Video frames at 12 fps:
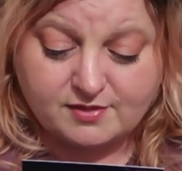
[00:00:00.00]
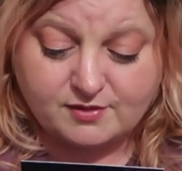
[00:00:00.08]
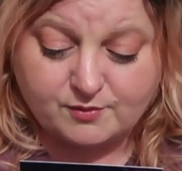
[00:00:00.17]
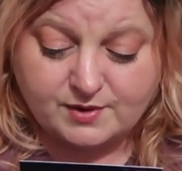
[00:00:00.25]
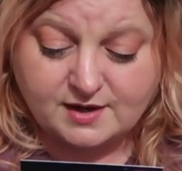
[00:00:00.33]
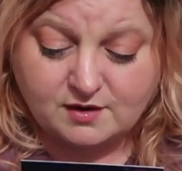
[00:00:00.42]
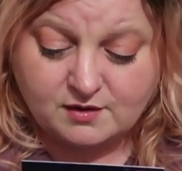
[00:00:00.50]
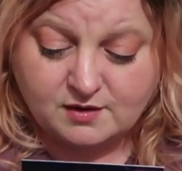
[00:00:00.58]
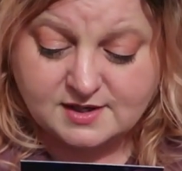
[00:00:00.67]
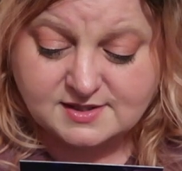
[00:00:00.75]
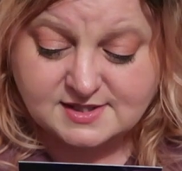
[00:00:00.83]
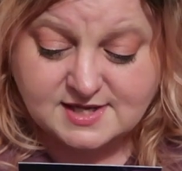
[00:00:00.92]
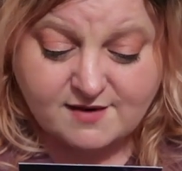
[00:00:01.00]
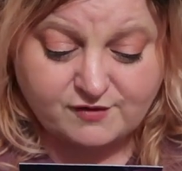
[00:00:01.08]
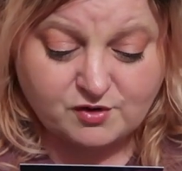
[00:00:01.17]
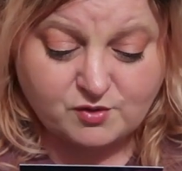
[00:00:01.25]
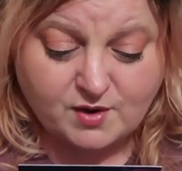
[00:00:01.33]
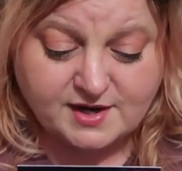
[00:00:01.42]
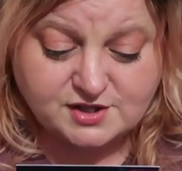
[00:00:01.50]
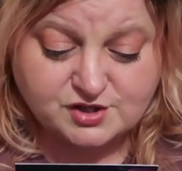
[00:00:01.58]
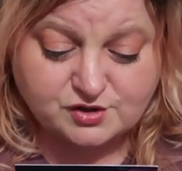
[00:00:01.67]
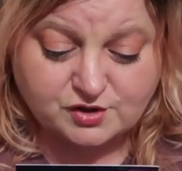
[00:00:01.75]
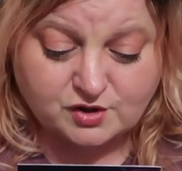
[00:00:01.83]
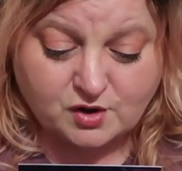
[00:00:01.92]
The reader is never quite
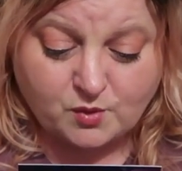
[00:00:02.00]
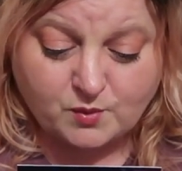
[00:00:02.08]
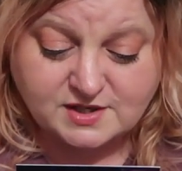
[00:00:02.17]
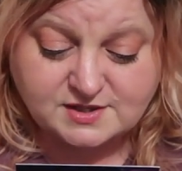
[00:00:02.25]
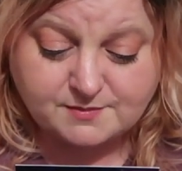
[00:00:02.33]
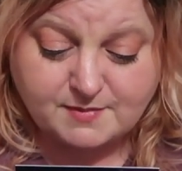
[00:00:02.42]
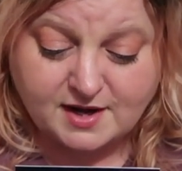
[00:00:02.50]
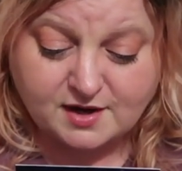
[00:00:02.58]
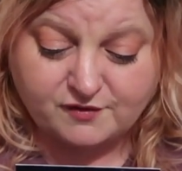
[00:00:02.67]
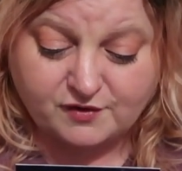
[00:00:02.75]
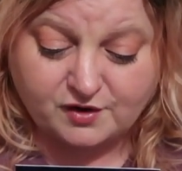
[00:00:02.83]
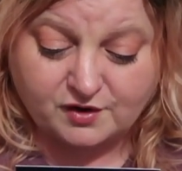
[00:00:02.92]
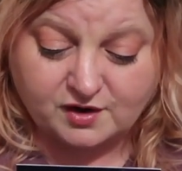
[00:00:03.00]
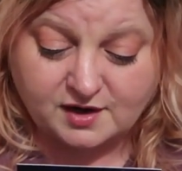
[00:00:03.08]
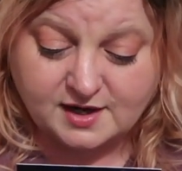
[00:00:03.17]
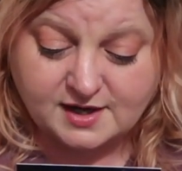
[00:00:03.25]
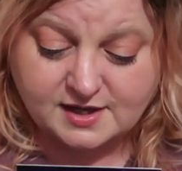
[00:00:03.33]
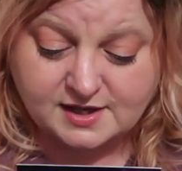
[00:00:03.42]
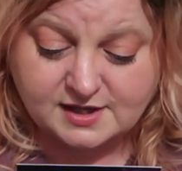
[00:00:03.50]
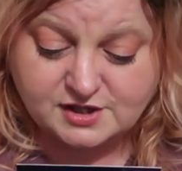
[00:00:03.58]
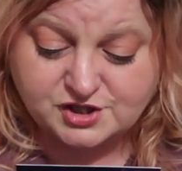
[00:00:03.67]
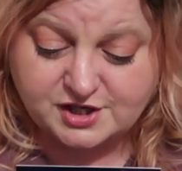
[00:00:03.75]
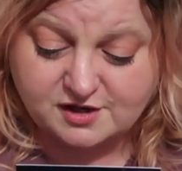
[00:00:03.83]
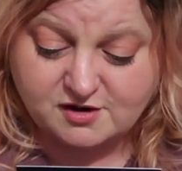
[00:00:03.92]
sure what to make of her. Is
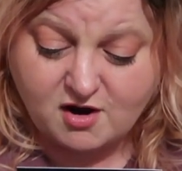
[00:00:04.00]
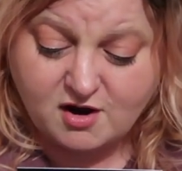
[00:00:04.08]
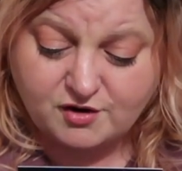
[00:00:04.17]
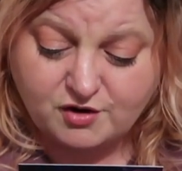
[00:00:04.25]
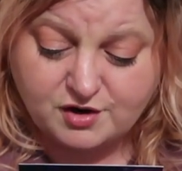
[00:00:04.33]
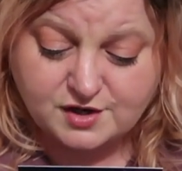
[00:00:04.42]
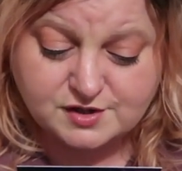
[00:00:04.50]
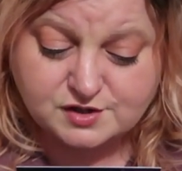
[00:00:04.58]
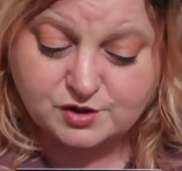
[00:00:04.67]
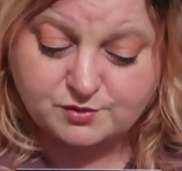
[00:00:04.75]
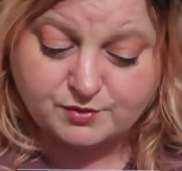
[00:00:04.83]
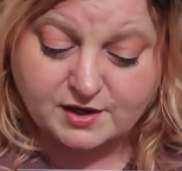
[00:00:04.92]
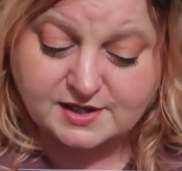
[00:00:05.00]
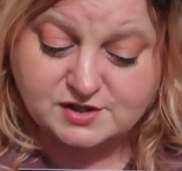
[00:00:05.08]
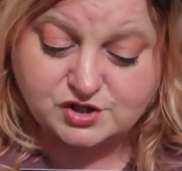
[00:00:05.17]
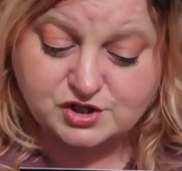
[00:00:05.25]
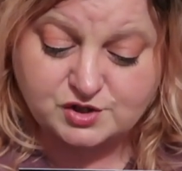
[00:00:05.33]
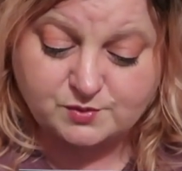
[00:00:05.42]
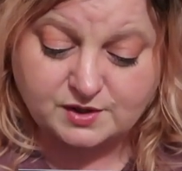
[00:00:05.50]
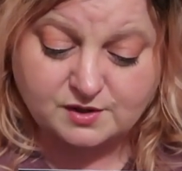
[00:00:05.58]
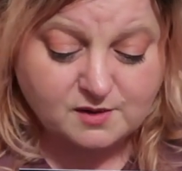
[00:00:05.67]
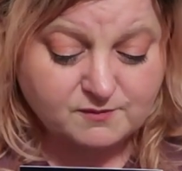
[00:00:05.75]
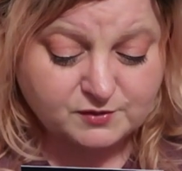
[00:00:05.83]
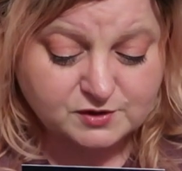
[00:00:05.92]
she a con artist who brings genuine
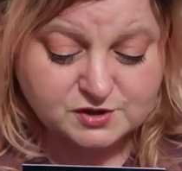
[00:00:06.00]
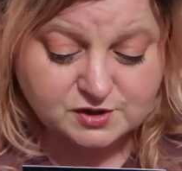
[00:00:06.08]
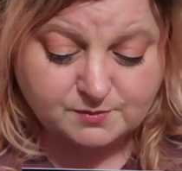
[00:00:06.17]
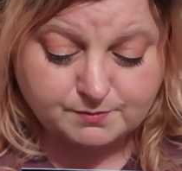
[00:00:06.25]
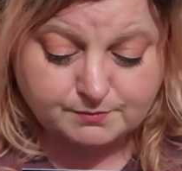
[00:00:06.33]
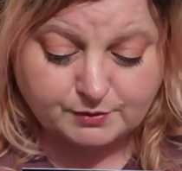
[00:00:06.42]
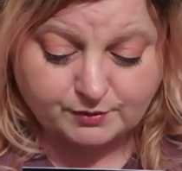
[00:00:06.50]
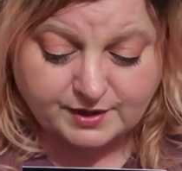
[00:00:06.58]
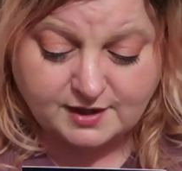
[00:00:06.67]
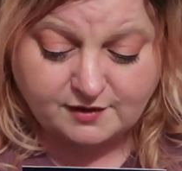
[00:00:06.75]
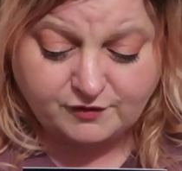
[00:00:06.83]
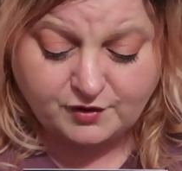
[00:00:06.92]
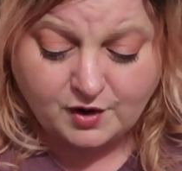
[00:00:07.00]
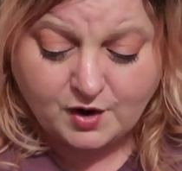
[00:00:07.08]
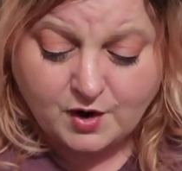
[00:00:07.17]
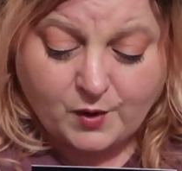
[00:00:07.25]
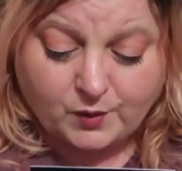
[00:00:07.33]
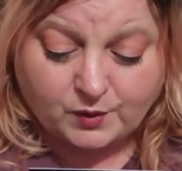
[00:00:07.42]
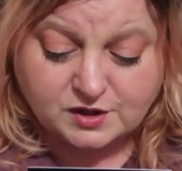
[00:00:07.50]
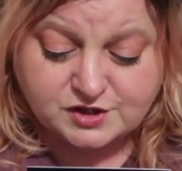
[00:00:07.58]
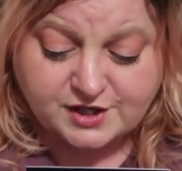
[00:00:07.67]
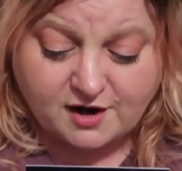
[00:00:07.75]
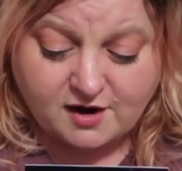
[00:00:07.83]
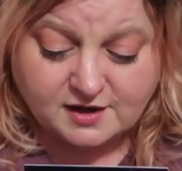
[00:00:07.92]
comfort to the bereaved, or is
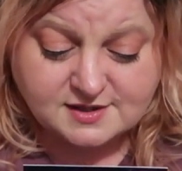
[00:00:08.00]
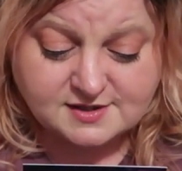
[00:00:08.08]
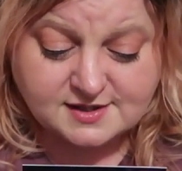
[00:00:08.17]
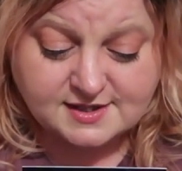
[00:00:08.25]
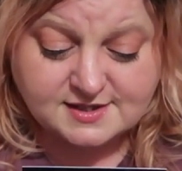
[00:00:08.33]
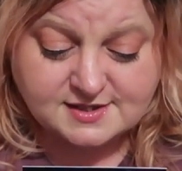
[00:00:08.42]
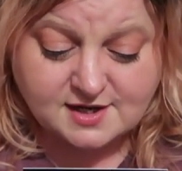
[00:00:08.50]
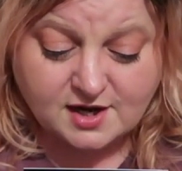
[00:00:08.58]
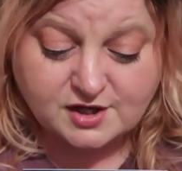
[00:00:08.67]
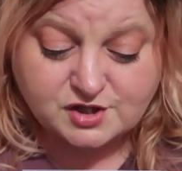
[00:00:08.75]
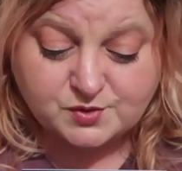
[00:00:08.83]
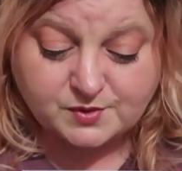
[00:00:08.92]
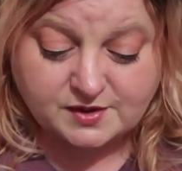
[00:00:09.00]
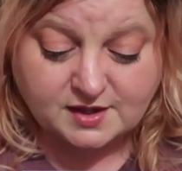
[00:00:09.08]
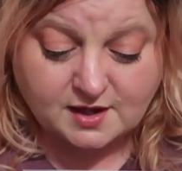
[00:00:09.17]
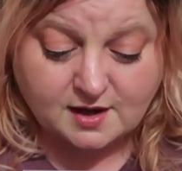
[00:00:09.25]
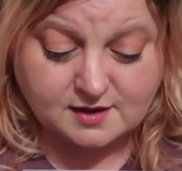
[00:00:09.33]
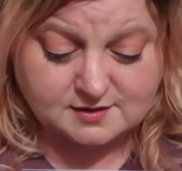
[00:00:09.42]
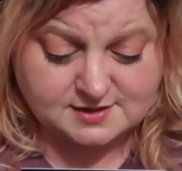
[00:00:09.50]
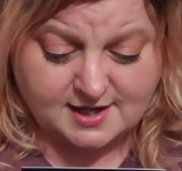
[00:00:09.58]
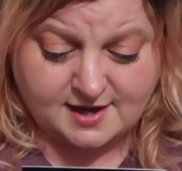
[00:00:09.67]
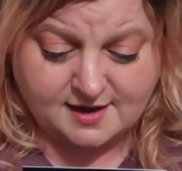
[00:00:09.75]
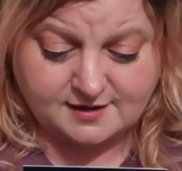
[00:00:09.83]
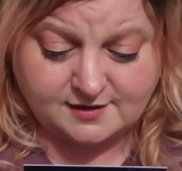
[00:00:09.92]
she honestly in touch with the
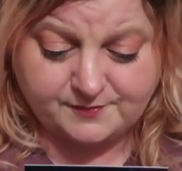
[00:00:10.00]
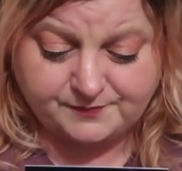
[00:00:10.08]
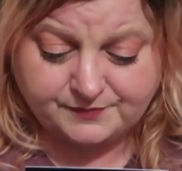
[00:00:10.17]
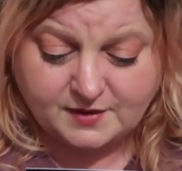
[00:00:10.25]
dead?